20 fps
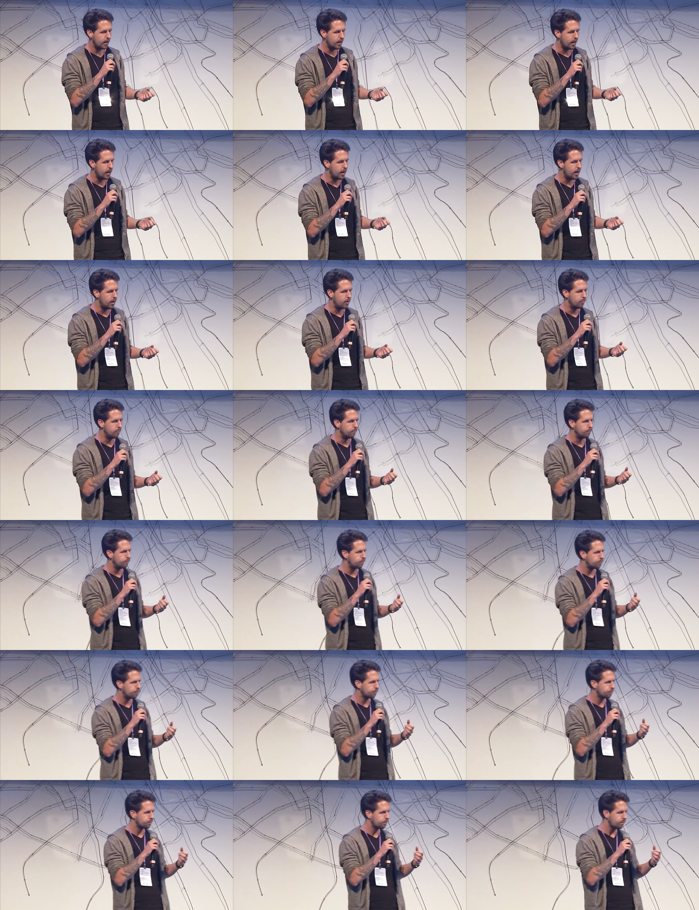And
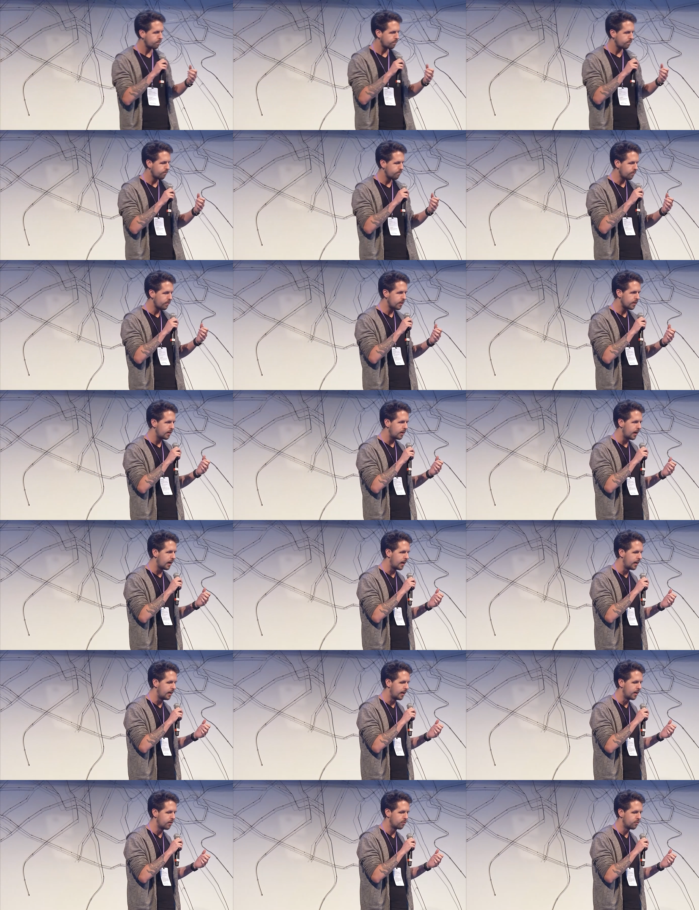
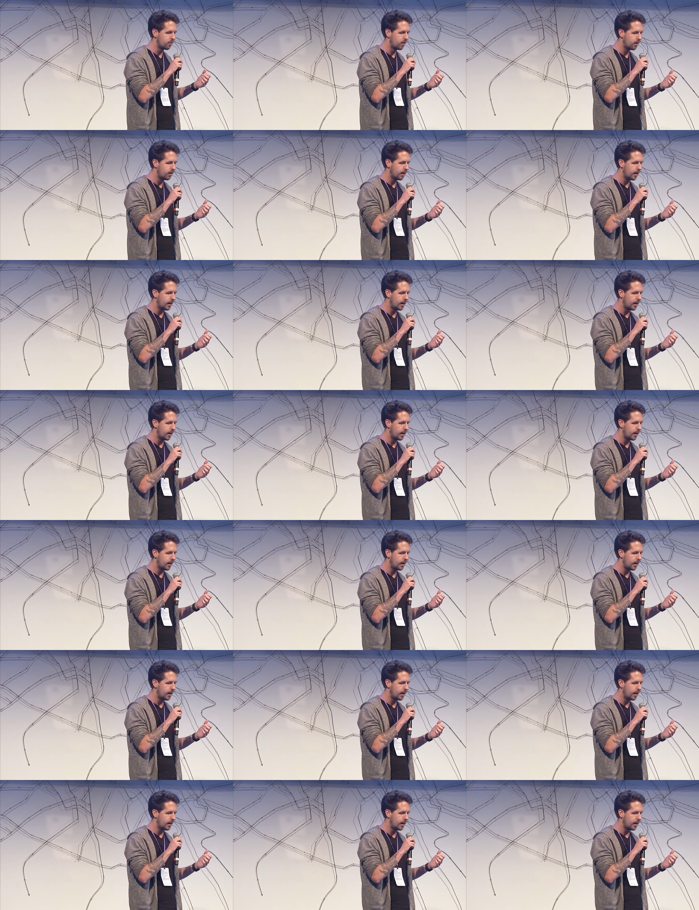as far